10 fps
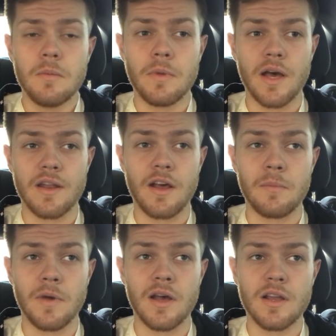But
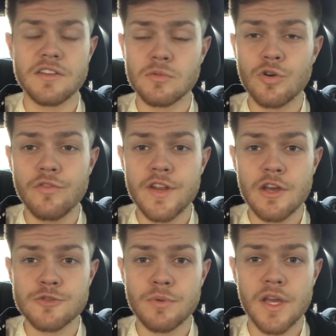I got some cool
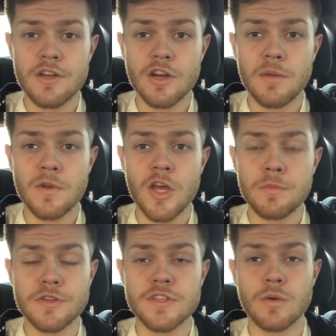videos planned here coming up.
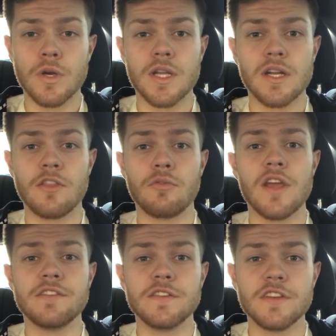We're getting into the
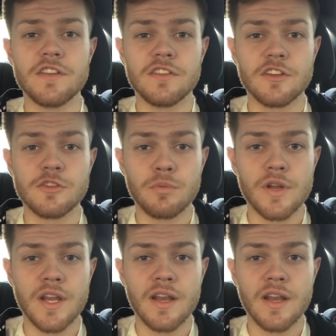racing season. It's spring